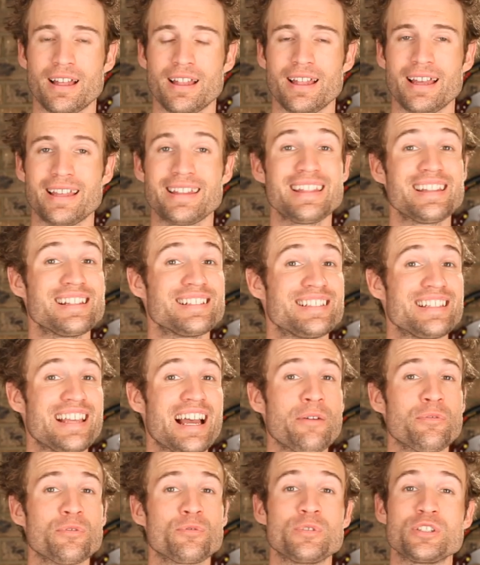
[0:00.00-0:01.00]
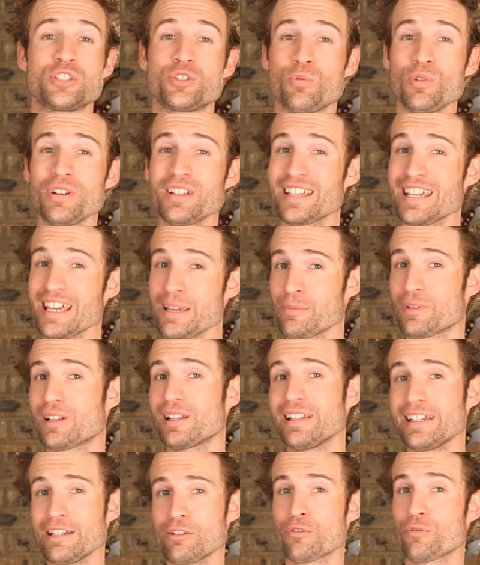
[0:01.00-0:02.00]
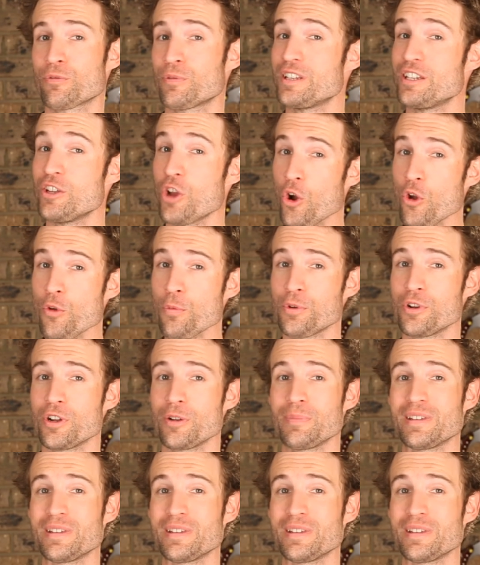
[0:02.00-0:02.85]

And then there's the oven, which you want to keep clear of when you open it